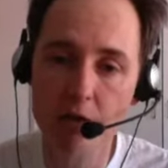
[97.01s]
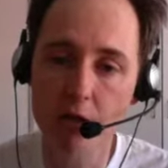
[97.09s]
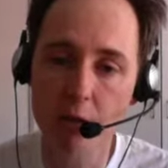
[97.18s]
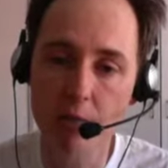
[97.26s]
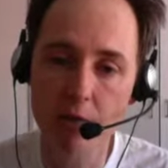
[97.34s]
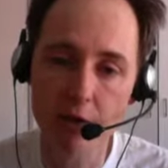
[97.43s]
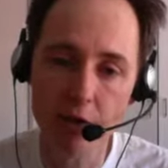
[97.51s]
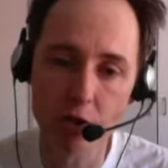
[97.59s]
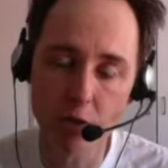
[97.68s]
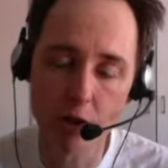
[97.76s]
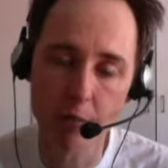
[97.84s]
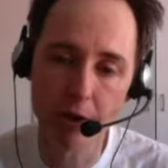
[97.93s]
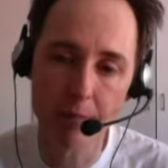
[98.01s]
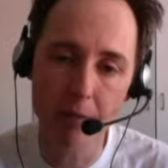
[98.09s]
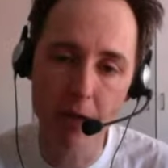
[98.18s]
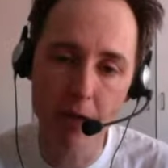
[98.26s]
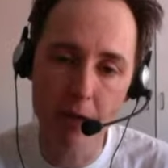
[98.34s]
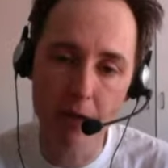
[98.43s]
is observational comedy.
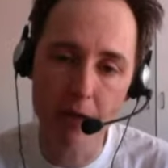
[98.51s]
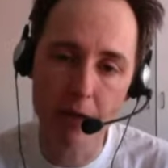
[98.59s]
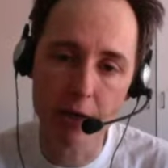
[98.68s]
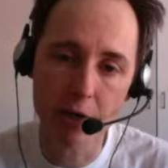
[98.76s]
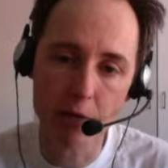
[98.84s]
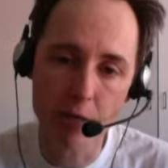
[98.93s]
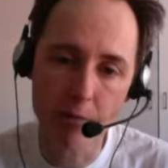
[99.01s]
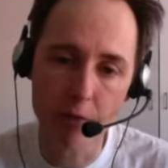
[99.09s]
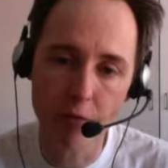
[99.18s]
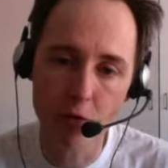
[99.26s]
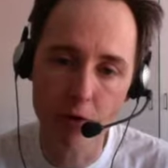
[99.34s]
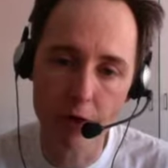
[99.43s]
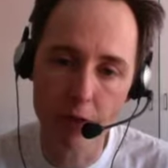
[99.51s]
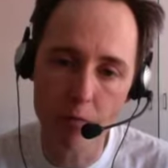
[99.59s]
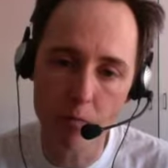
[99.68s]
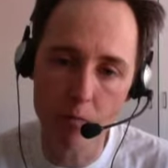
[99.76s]
Now you can do that with a few key